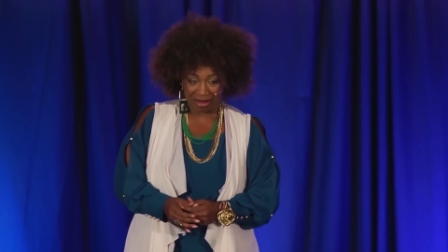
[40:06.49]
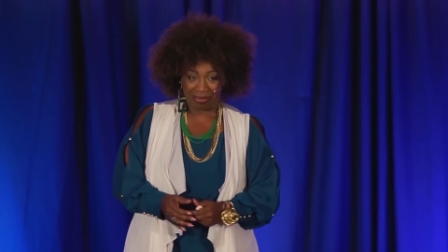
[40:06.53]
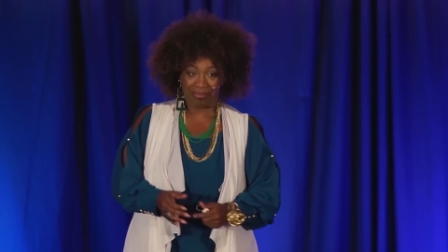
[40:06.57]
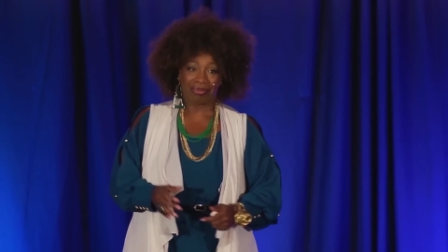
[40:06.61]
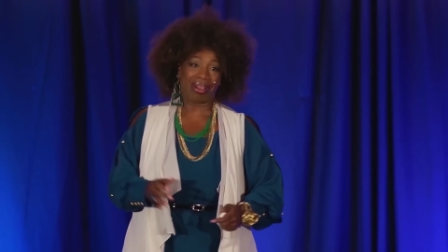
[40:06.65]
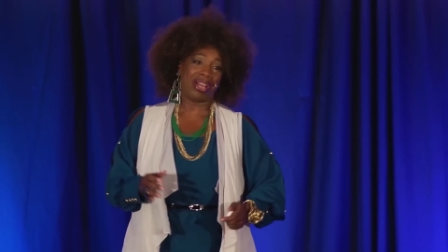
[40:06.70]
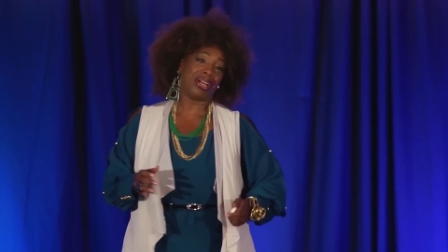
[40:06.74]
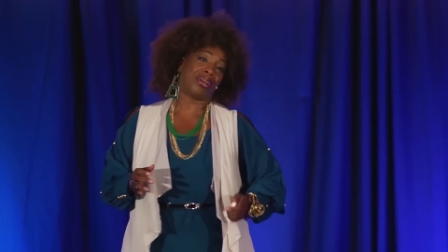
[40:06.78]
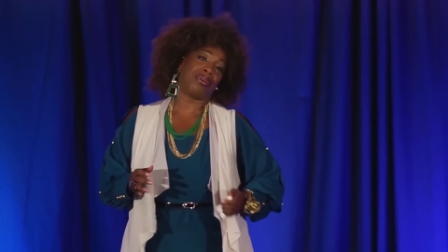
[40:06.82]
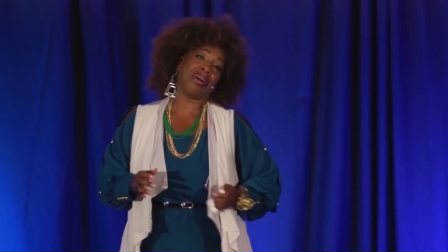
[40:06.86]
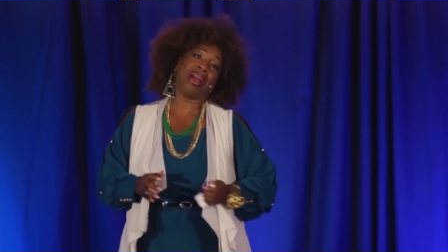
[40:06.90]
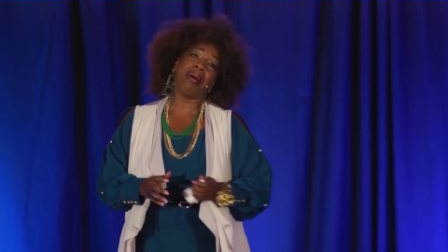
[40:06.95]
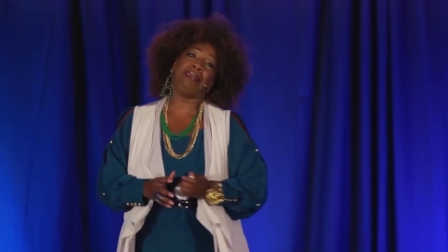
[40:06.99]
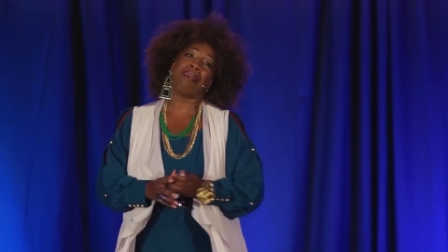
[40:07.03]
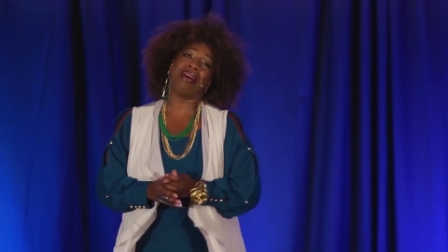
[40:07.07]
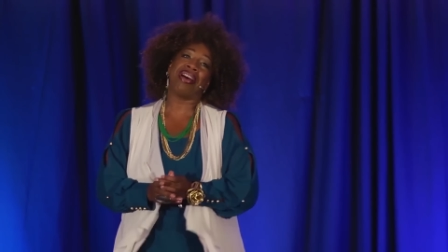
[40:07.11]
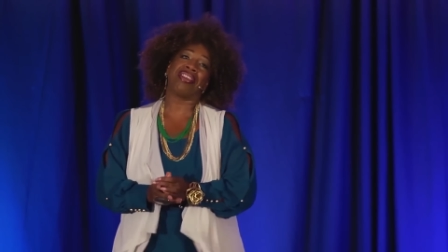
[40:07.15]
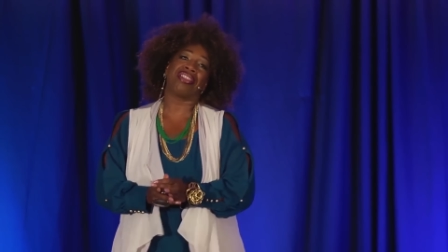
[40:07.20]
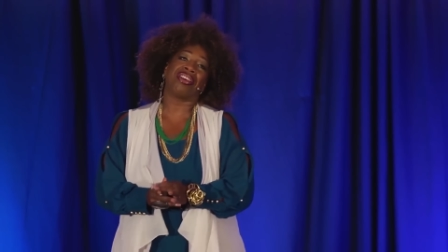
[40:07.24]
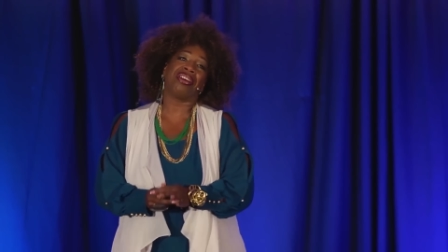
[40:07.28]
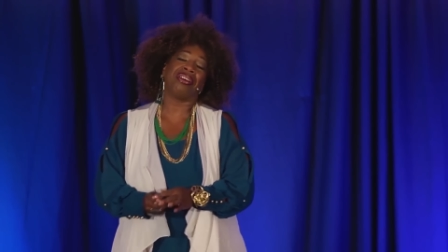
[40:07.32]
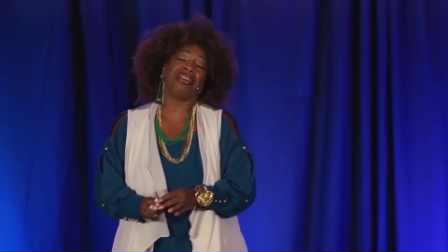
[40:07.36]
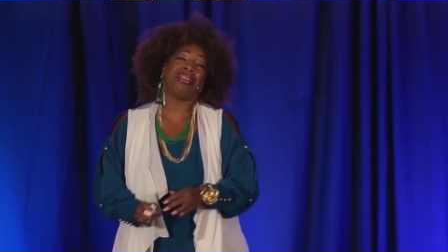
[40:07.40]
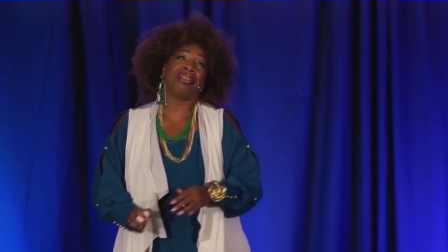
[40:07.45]
My
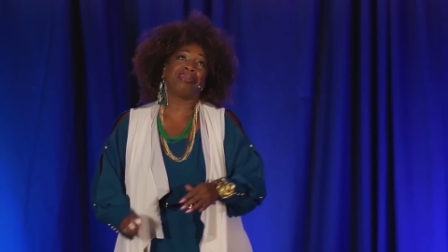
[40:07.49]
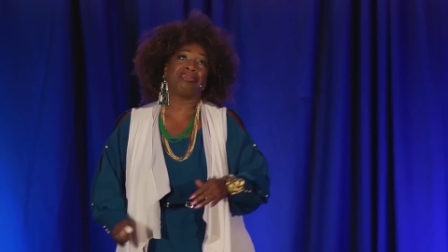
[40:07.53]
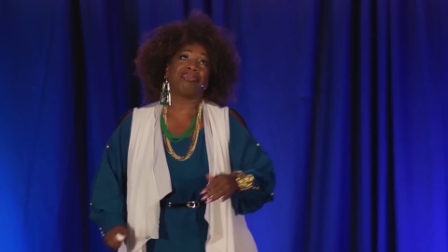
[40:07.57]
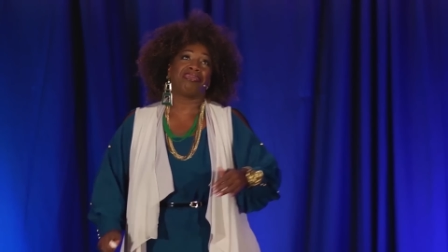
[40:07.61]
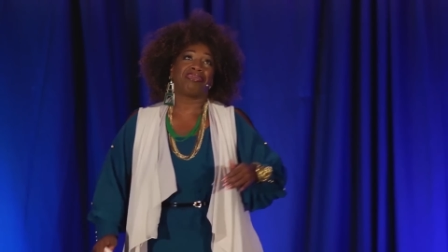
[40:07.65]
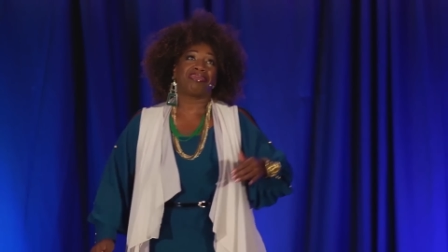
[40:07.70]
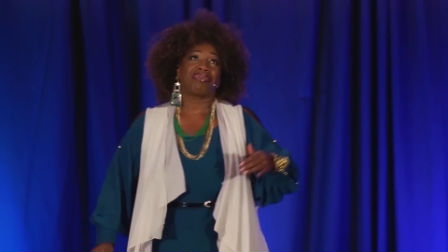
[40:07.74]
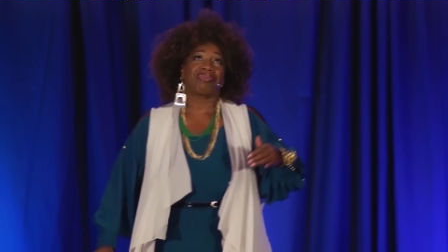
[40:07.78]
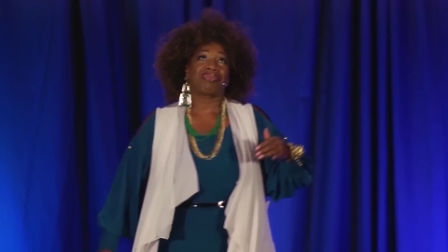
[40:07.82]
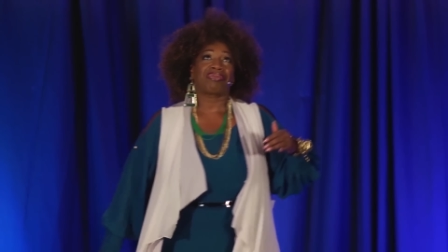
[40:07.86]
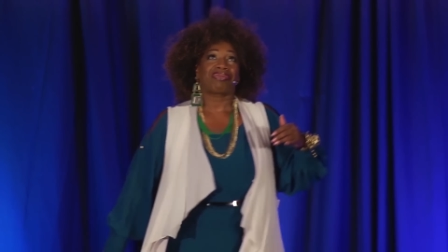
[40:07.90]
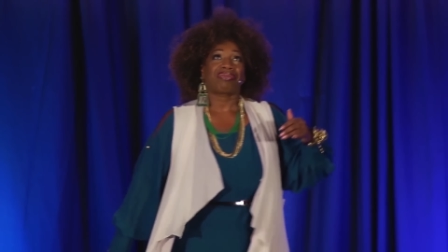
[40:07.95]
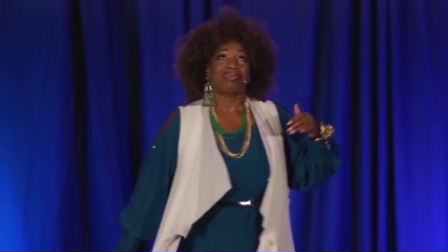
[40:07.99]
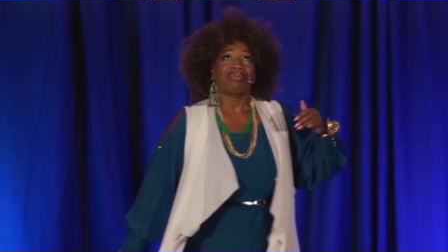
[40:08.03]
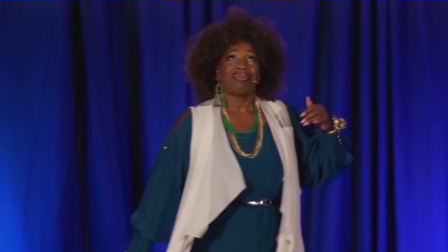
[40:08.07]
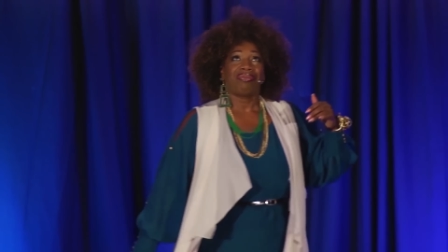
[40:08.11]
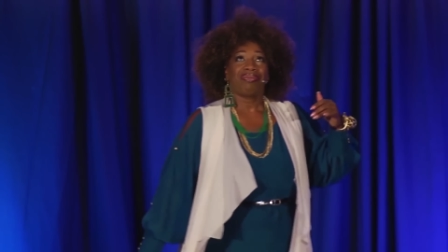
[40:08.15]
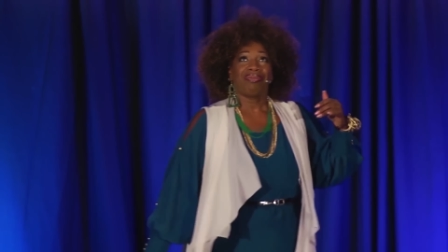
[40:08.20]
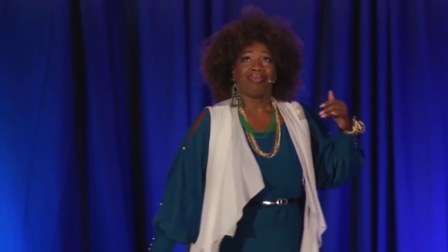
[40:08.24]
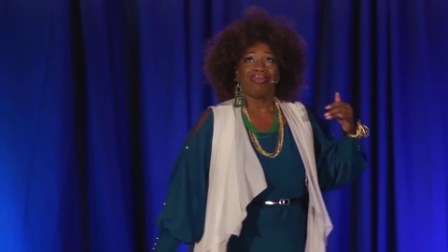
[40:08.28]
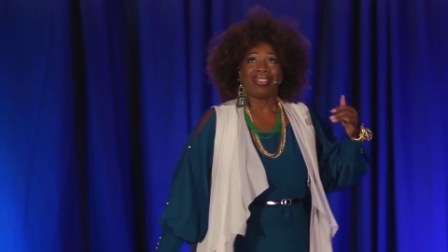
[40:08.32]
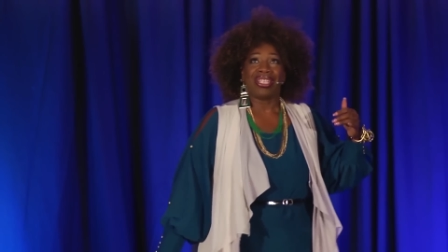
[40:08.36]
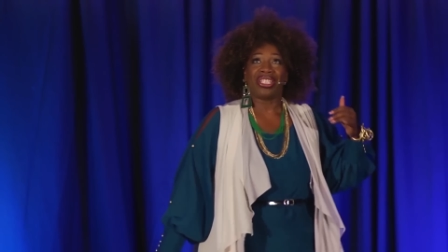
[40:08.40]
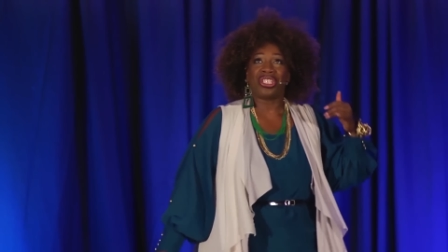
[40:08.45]
grandmother,
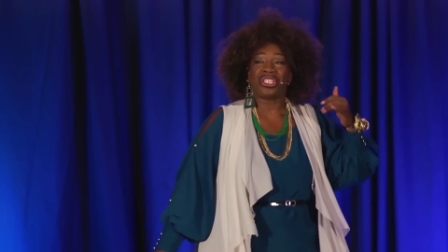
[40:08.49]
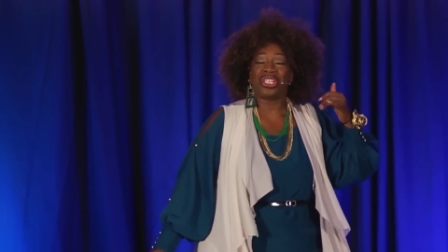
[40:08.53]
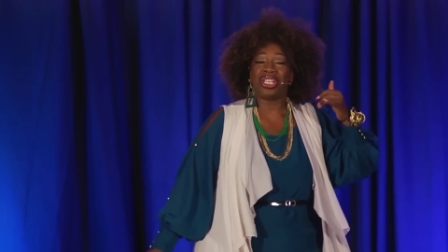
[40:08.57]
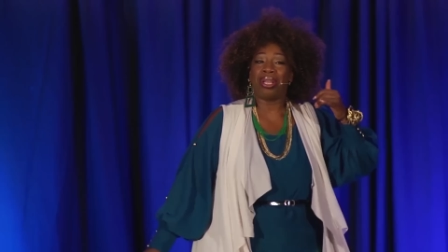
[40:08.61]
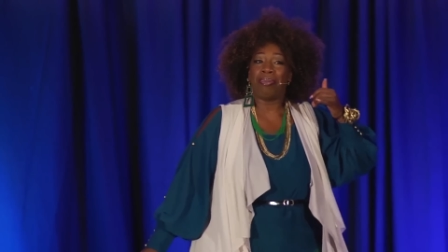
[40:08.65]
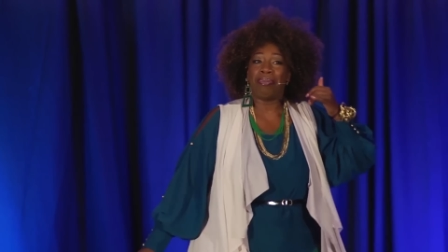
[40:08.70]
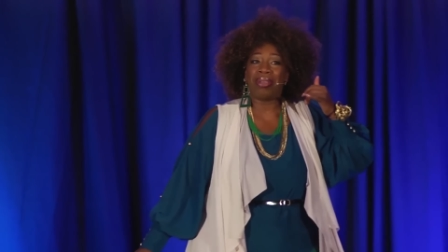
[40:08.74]
she